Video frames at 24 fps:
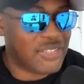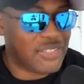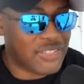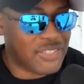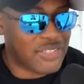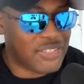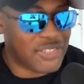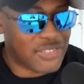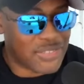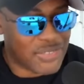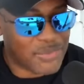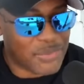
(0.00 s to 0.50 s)

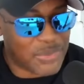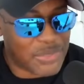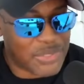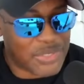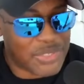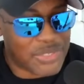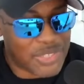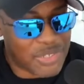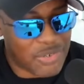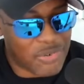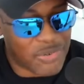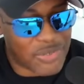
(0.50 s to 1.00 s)
And this is what
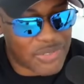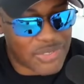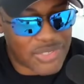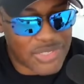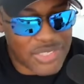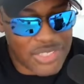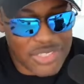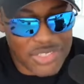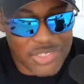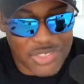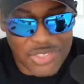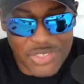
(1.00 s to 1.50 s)
the course
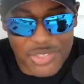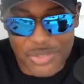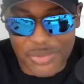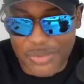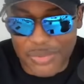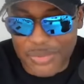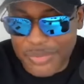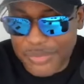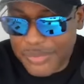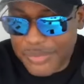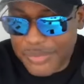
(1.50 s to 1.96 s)
teaches you.